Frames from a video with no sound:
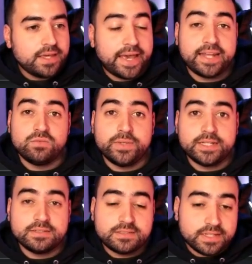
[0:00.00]
And we
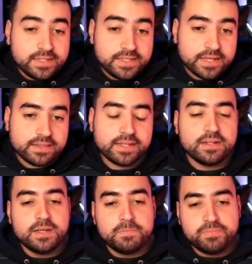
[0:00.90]
can see here that
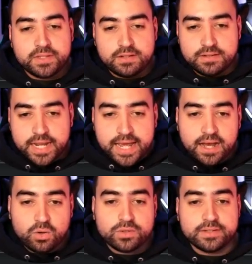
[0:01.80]

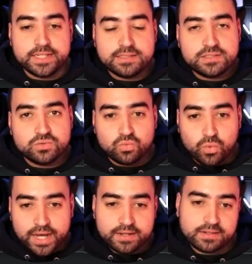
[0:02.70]
now list
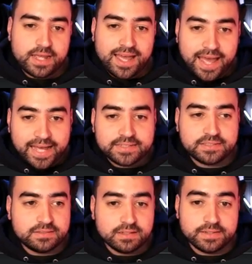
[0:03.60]
one
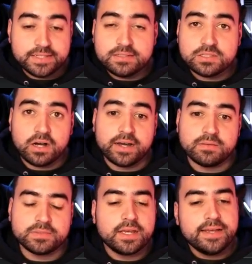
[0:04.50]
has the list
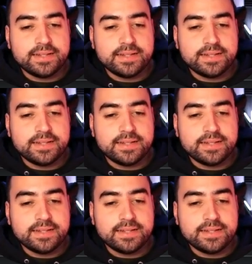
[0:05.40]
items.